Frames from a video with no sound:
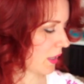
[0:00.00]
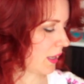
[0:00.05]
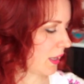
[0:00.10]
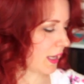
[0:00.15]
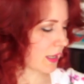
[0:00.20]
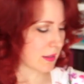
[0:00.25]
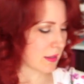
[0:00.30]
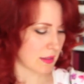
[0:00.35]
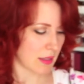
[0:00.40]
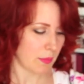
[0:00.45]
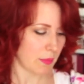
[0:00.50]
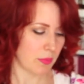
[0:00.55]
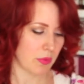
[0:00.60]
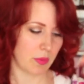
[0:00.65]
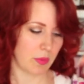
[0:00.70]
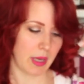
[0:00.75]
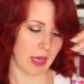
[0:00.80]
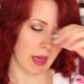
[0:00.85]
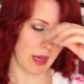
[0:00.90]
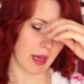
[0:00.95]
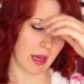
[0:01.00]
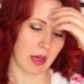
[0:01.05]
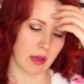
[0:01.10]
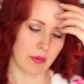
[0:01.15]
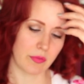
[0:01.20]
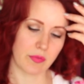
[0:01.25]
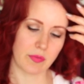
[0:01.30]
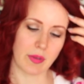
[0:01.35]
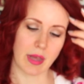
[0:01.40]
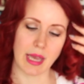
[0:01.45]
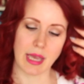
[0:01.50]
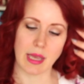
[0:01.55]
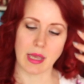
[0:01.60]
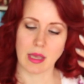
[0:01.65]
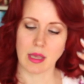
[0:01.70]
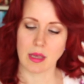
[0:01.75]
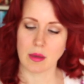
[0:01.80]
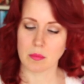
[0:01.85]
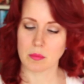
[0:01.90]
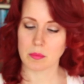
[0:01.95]
Next up we have
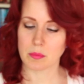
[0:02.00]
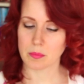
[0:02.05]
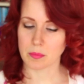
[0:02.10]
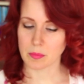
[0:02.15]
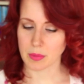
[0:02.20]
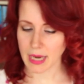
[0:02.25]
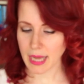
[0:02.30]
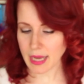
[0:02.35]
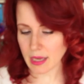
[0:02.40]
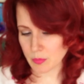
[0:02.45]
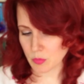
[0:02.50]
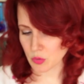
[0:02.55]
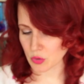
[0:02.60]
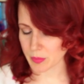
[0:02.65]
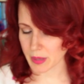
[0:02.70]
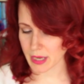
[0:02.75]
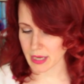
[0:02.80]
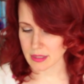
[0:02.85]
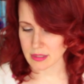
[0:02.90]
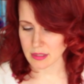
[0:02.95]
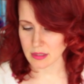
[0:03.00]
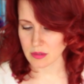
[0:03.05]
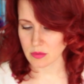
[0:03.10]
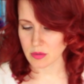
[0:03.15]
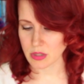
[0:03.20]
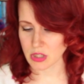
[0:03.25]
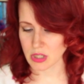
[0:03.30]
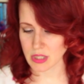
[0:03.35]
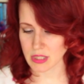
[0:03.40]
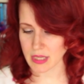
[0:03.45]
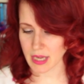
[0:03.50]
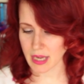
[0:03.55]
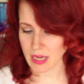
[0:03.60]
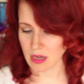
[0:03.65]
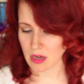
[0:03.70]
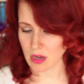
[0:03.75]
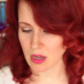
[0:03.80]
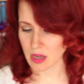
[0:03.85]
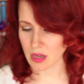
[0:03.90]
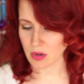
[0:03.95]
a Blackmore pattern, which is
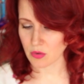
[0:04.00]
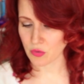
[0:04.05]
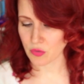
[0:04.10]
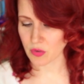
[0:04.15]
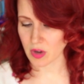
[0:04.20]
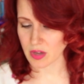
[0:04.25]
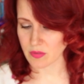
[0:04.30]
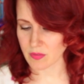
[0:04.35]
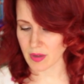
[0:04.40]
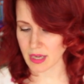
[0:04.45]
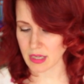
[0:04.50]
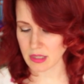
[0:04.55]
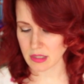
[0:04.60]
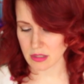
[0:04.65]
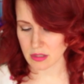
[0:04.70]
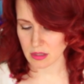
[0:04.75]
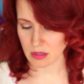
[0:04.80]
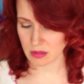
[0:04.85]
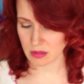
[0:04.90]
8958. It's a